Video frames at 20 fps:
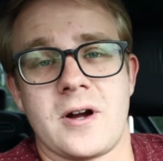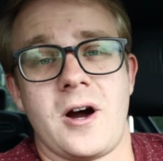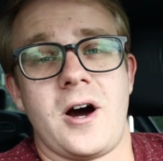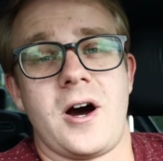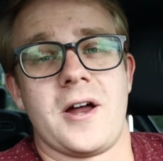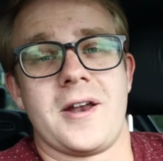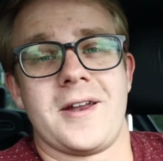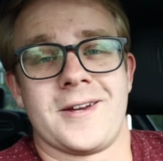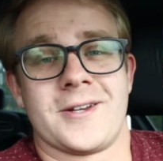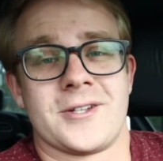
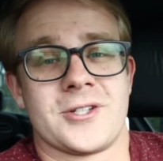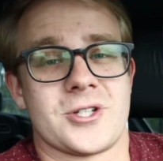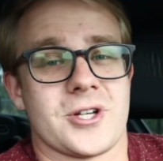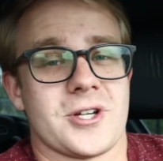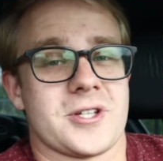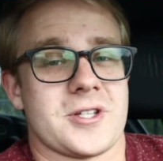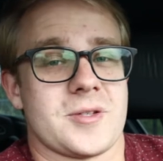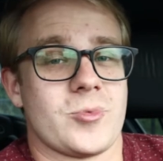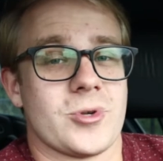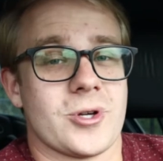God had
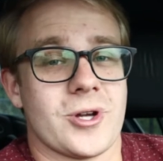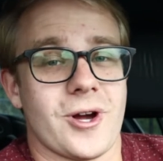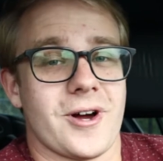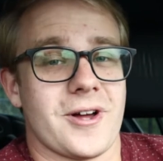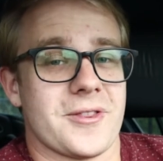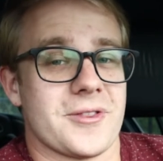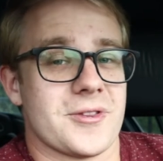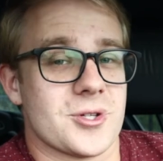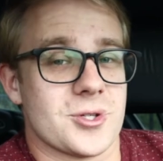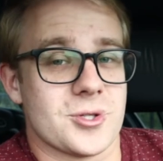just
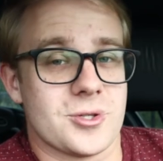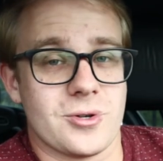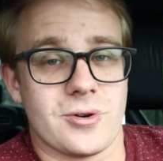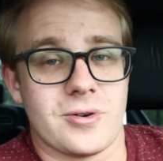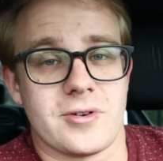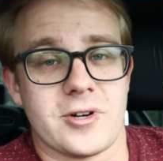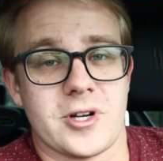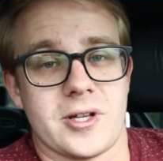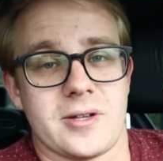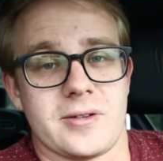begun the
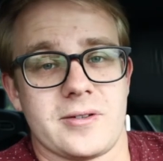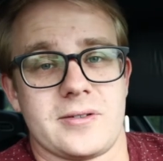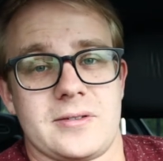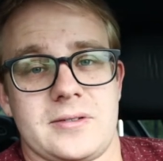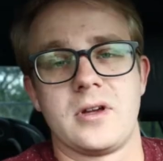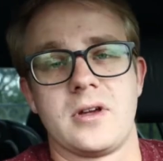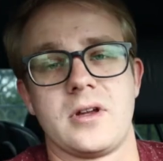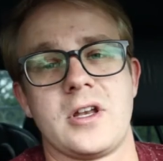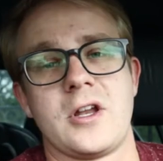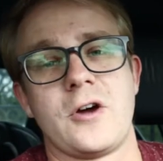story.
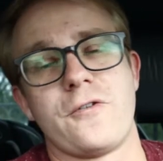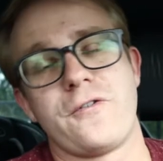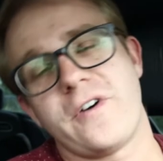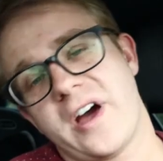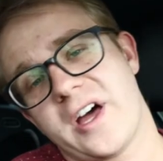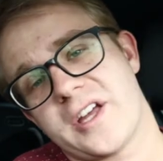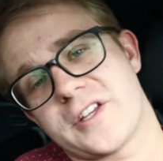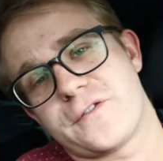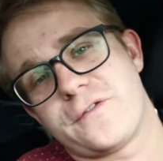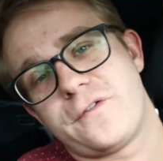Now
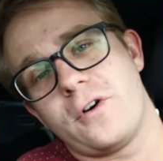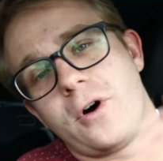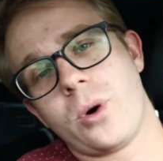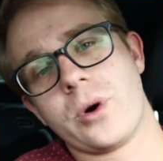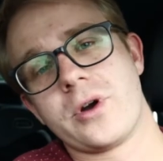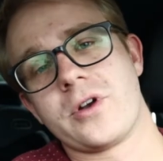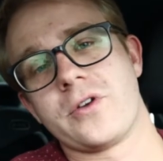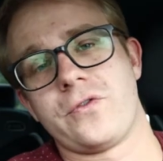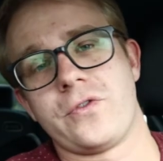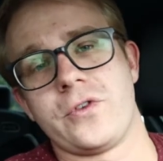fast
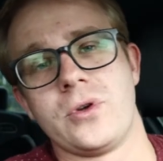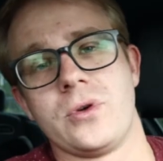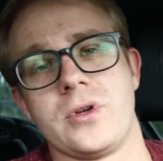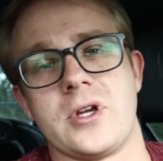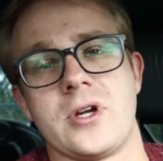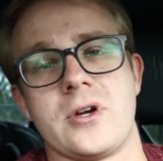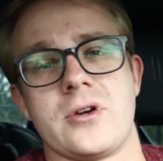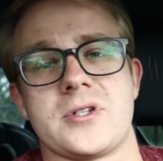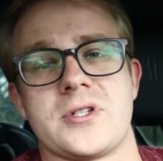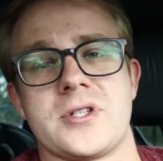forward a few
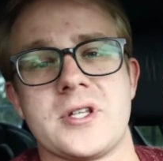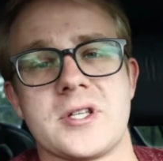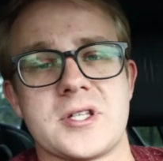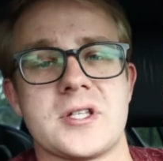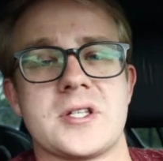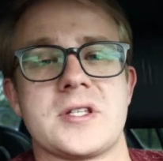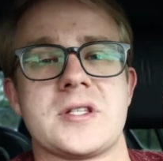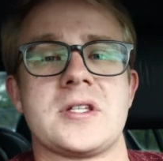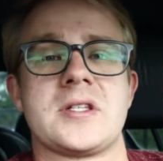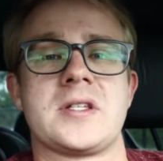years, this
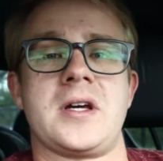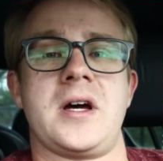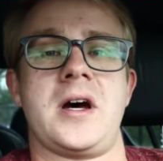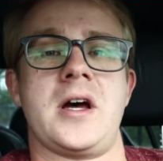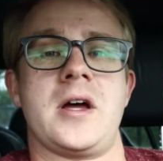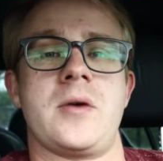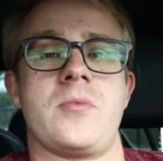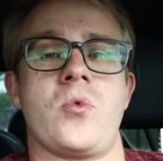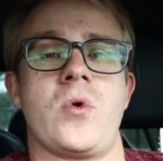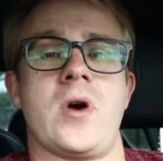is the
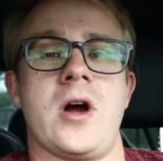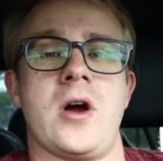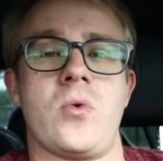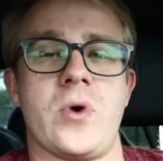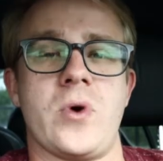time where I